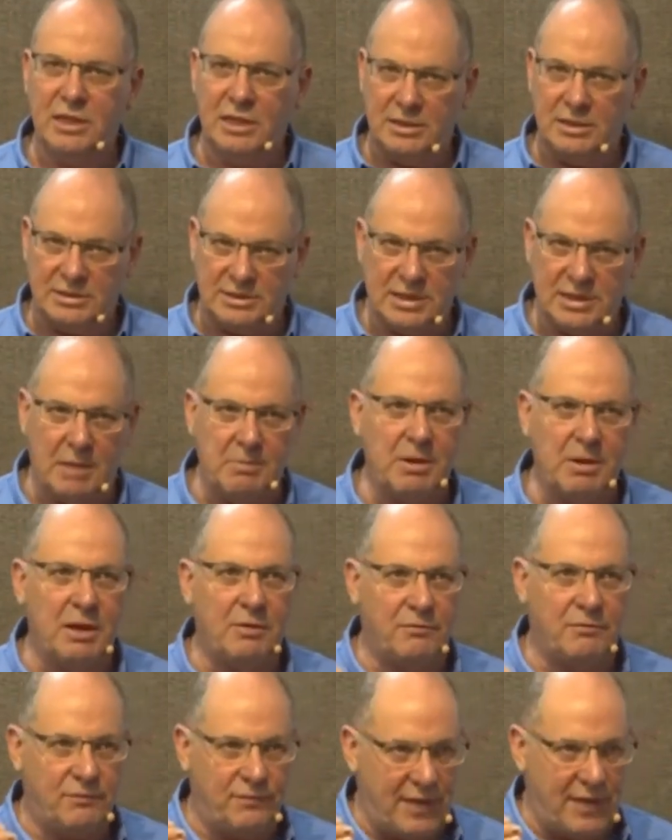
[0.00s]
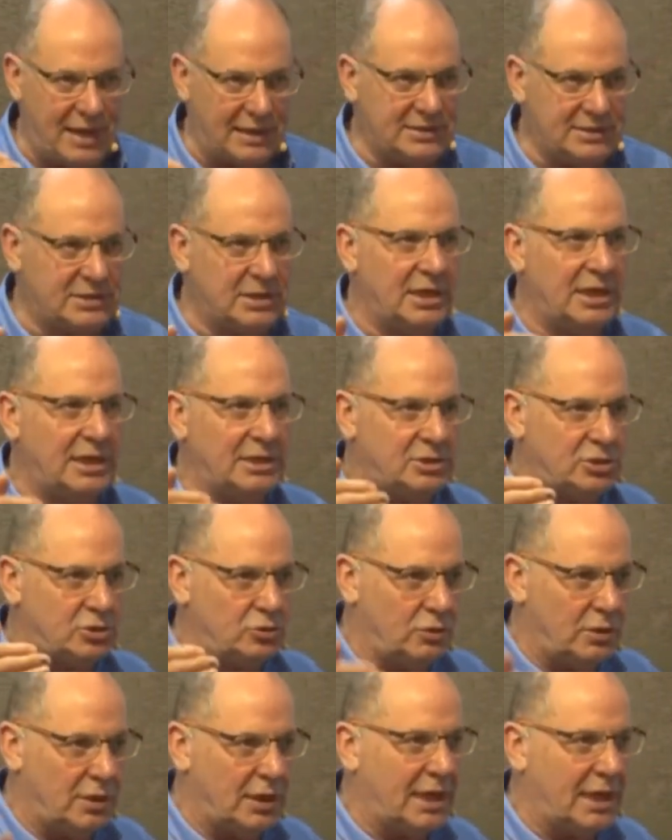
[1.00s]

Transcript: it somehow vaccinates you